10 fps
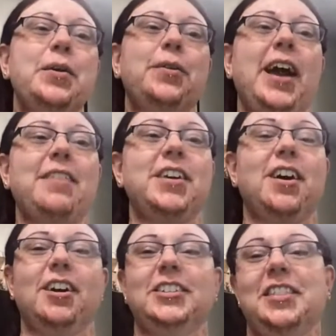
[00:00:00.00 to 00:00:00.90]
We're having
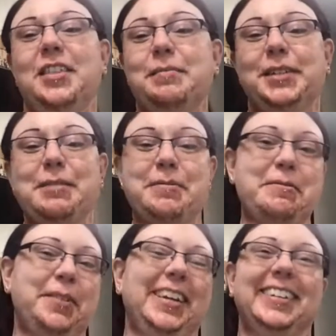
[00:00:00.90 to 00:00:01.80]
hearts and thumbs up, and
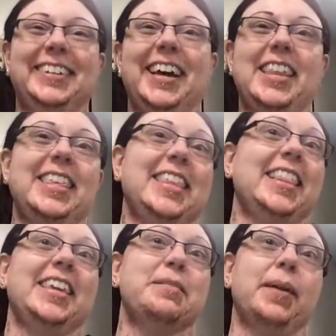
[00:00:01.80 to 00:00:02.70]
I think they
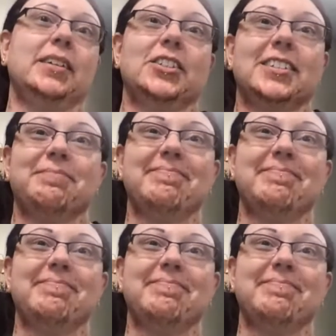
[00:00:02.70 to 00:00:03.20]
like the banter.